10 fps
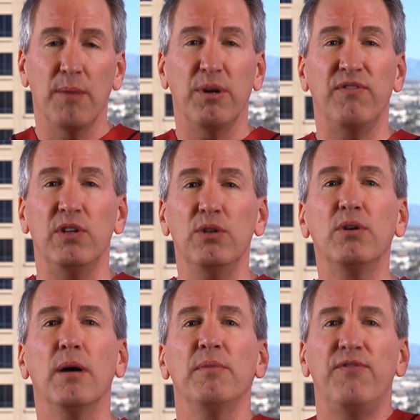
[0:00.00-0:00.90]
But if you do
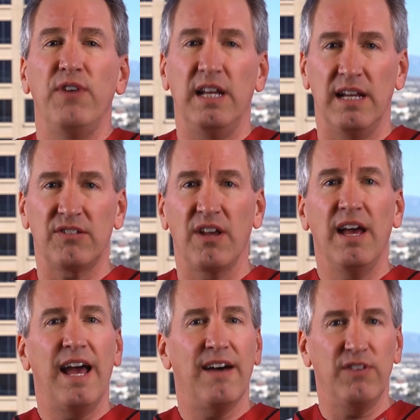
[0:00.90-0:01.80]
come to Phoenix,
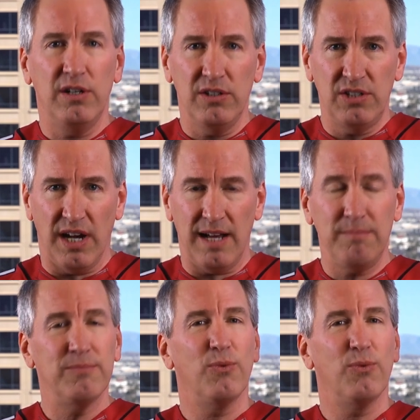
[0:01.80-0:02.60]
have a good time.